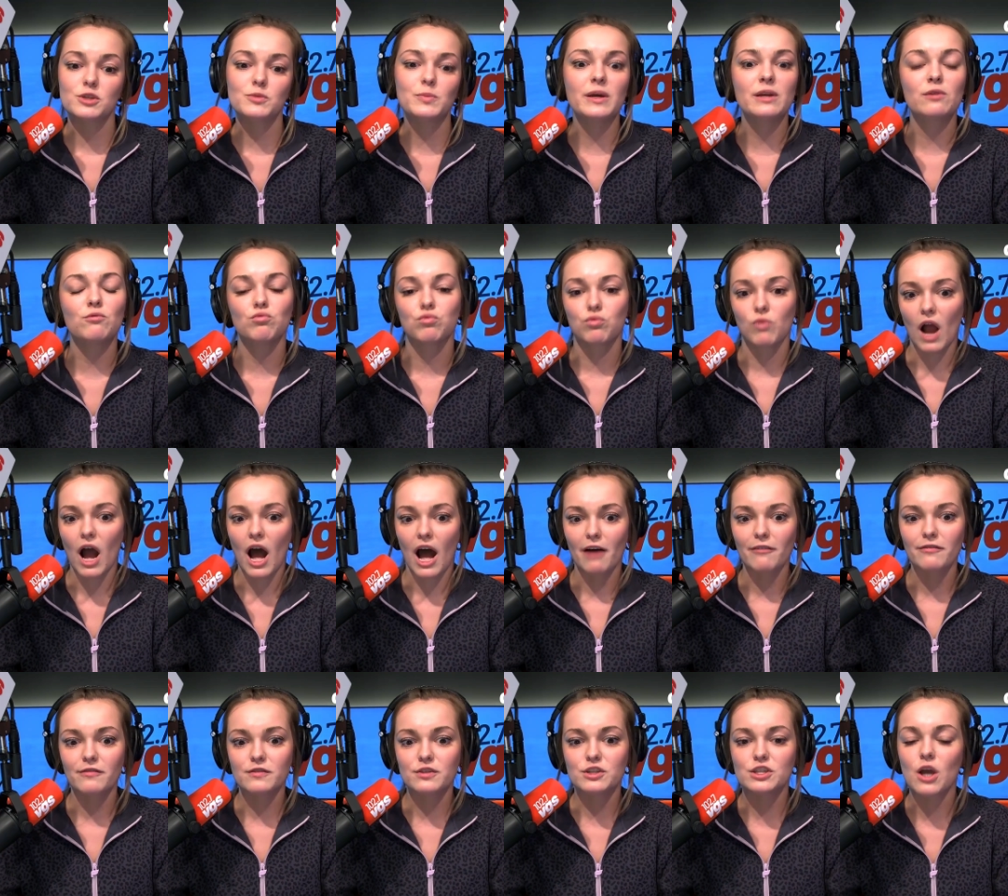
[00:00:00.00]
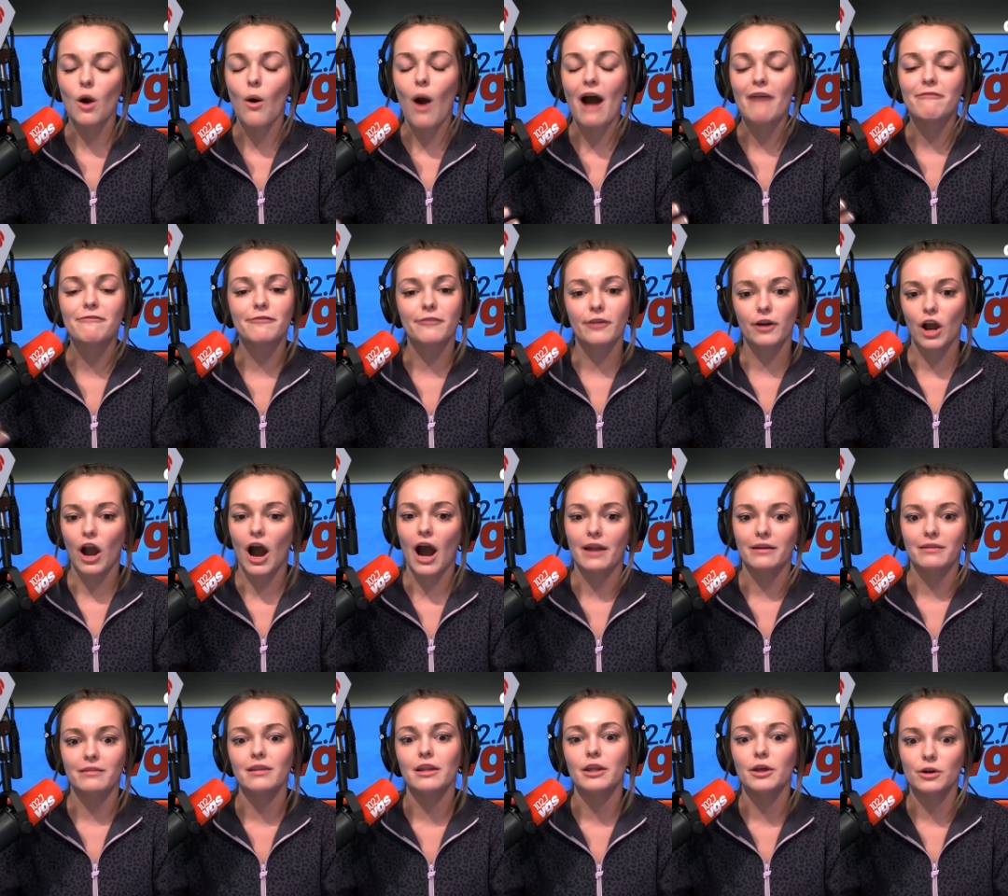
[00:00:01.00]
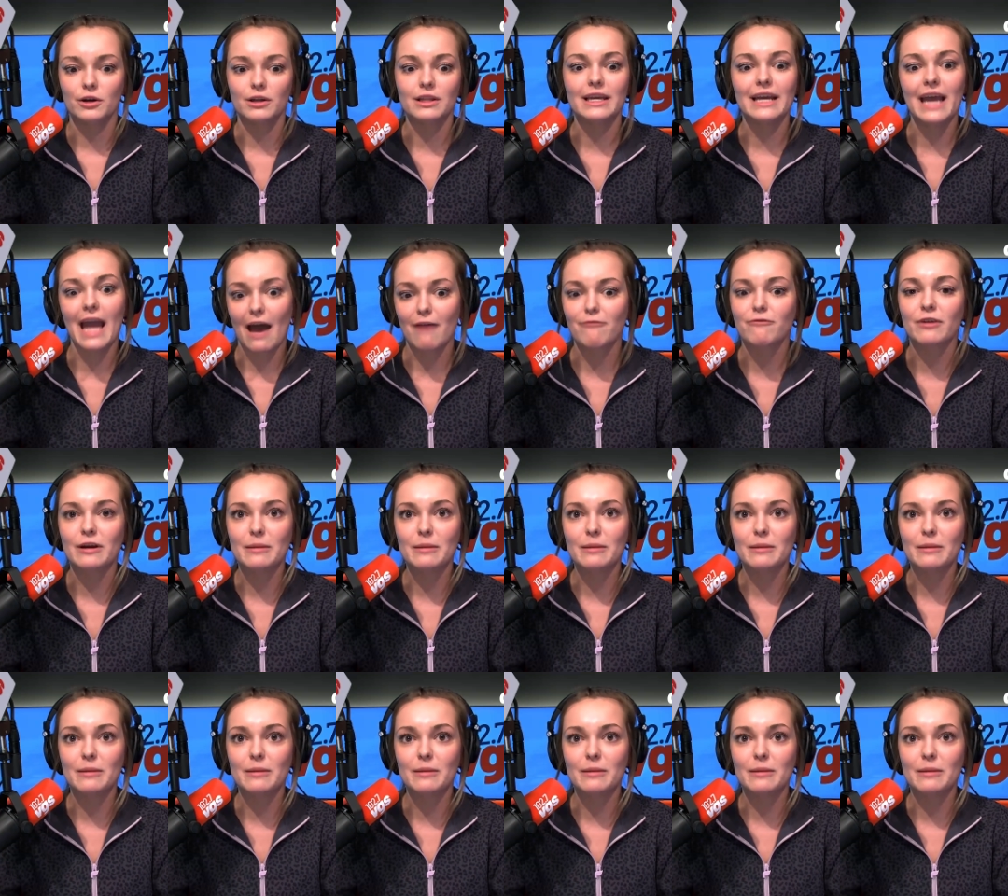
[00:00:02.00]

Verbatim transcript: been rough, so I've forgotten literally every